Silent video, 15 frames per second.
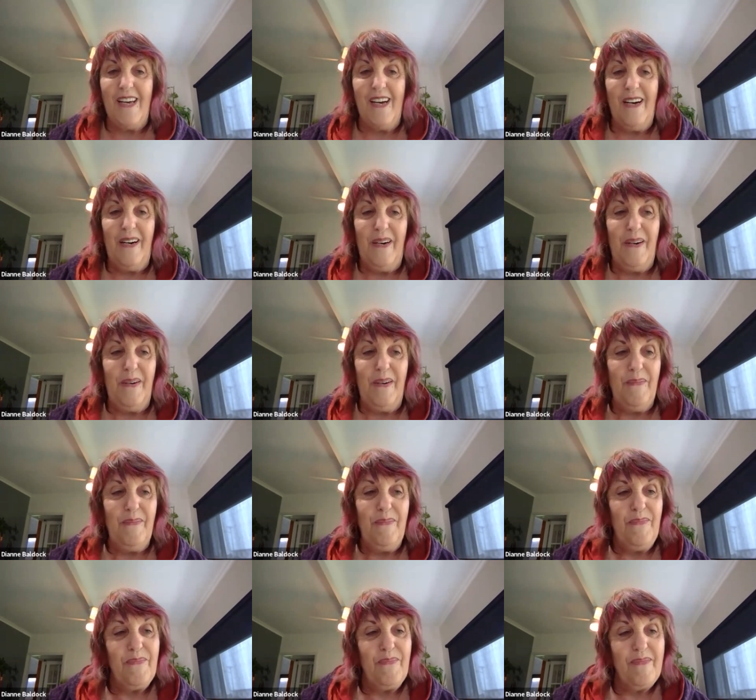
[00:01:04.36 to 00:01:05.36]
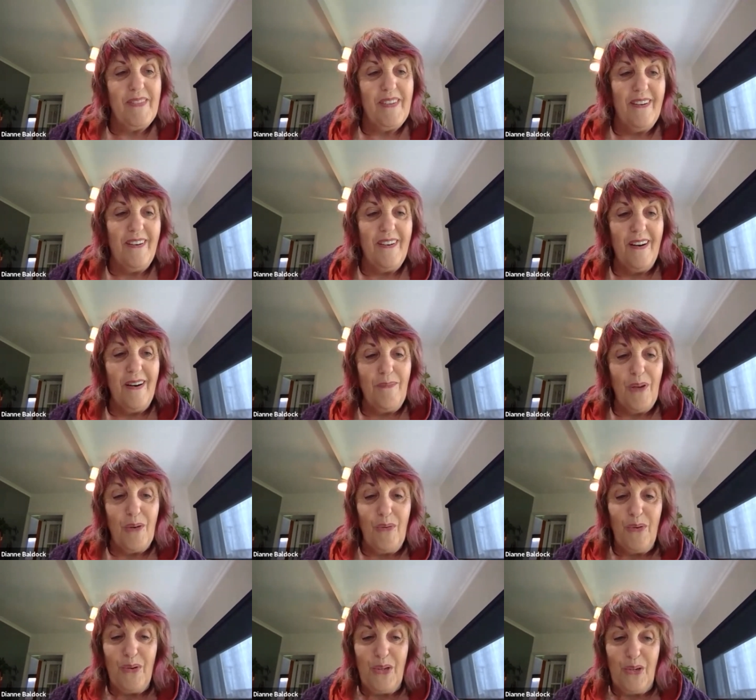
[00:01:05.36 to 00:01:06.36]
I'm
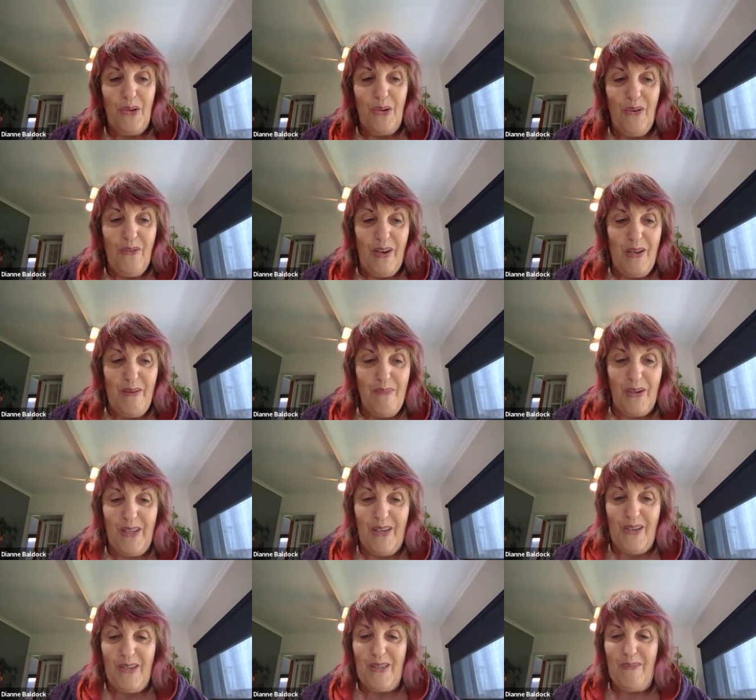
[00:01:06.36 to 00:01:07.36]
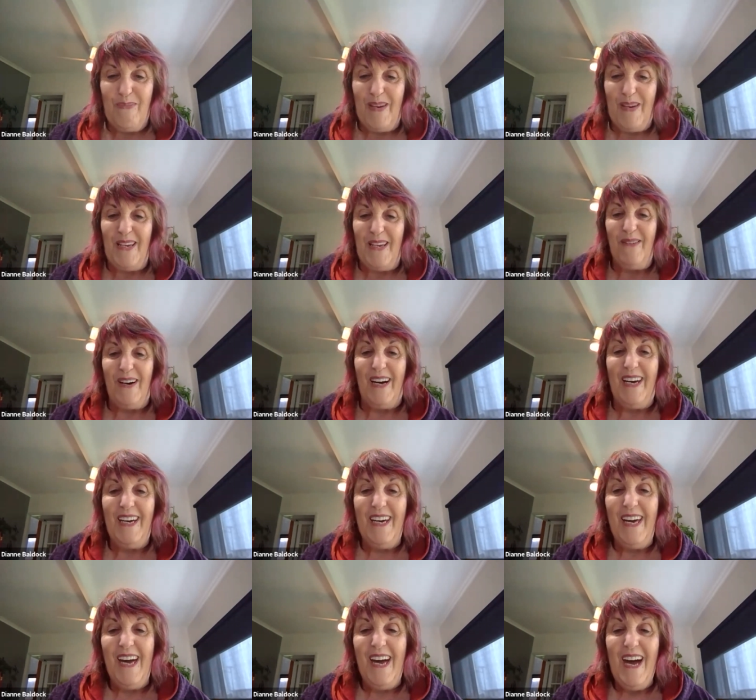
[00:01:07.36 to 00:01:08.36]
not real sure of anybody else, but
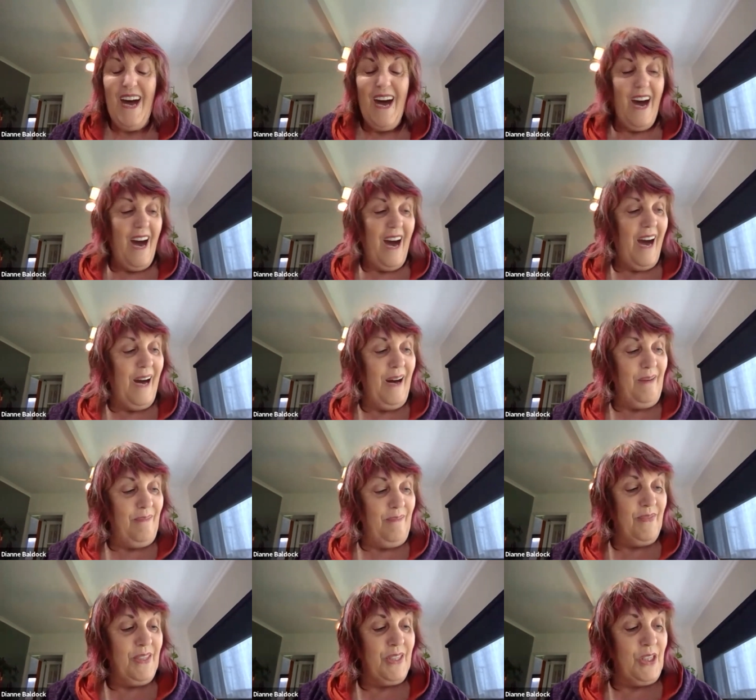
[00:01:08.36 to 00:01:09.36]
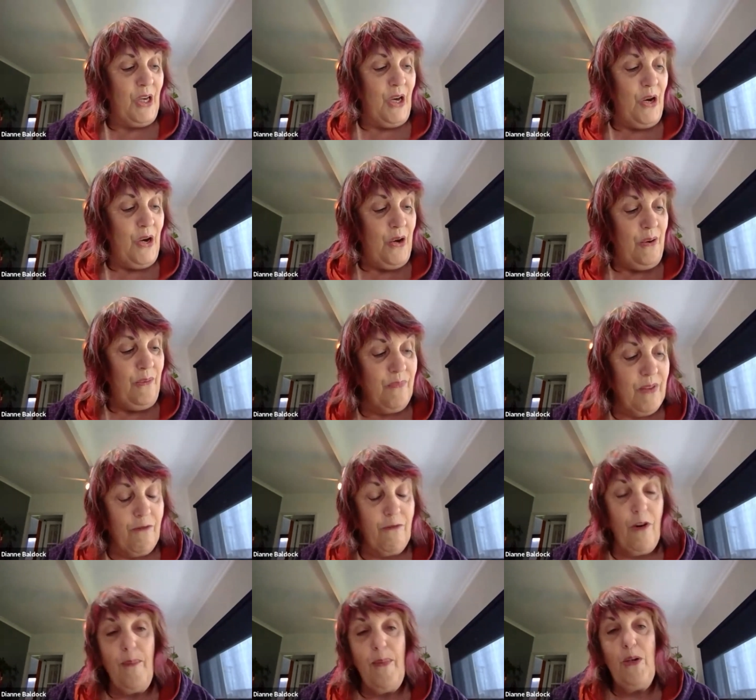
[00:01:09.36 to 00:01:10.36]
anyway. So
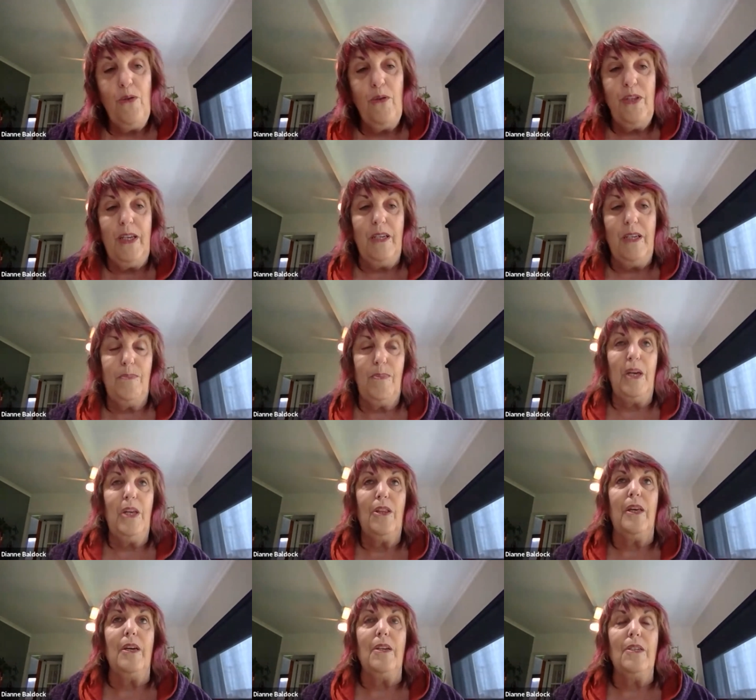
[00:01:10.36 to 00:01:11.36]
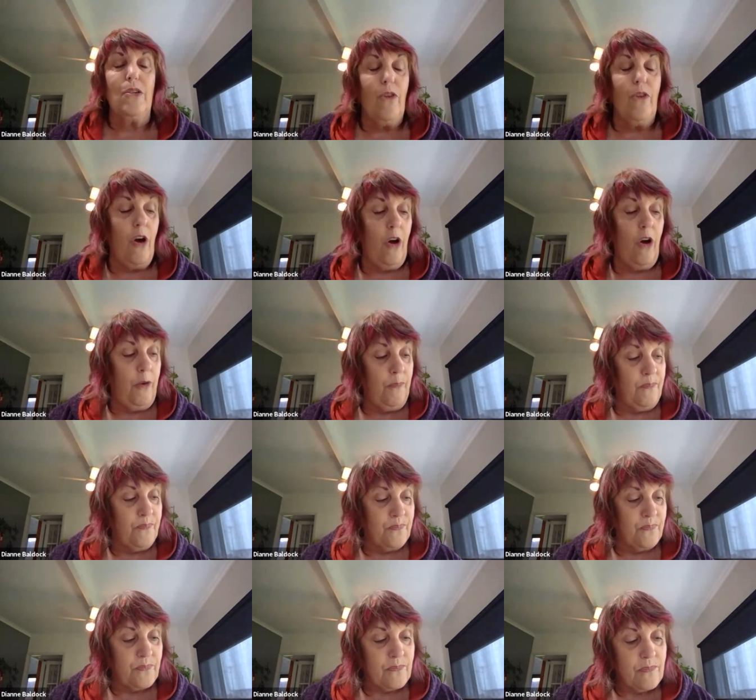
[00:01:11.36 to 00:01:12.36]
from little things, big things grow.
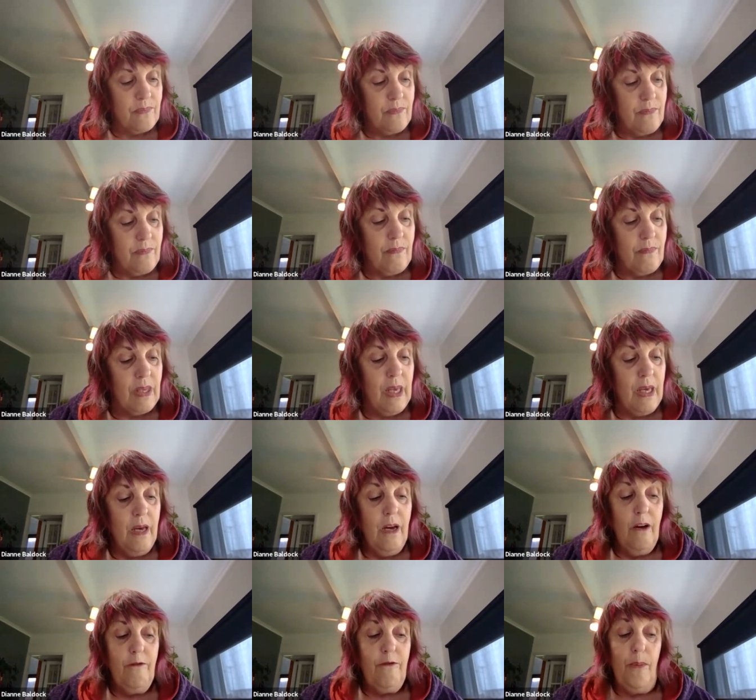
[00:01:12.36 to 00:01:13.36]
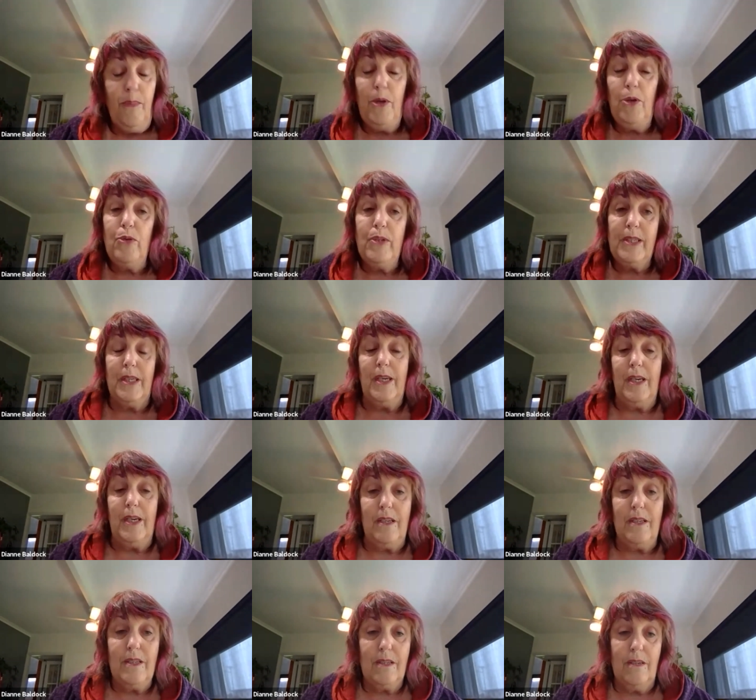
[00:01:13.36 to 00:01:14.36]
From little
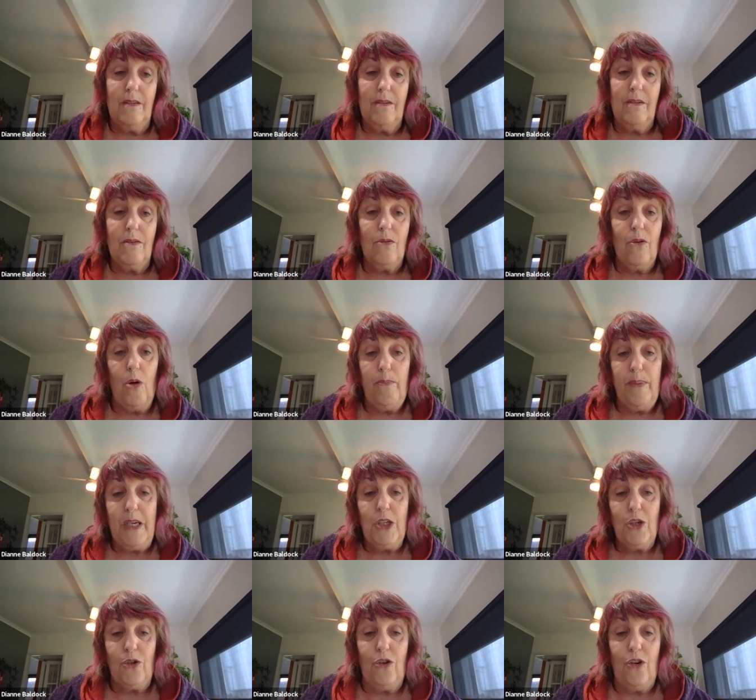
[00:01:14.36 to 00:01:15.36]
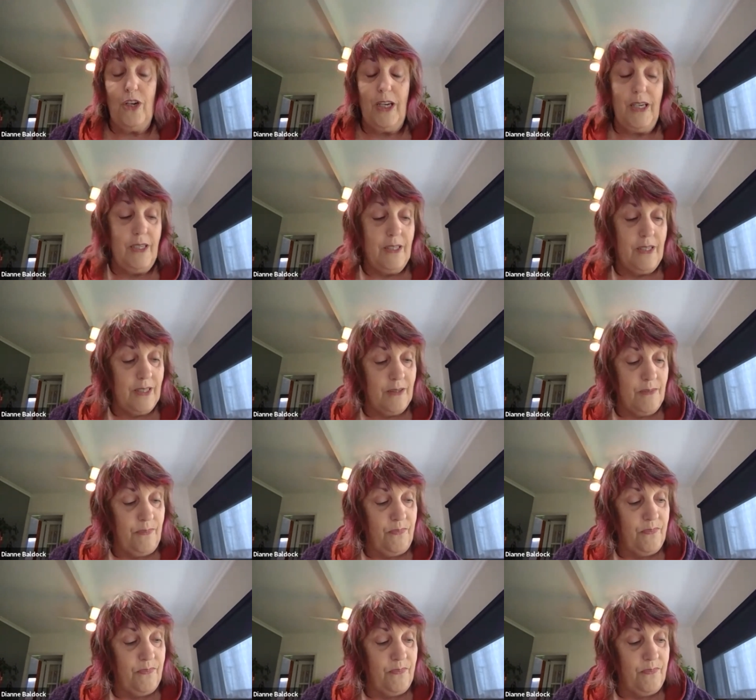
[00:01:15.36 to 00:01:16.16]
seeds grow big trees.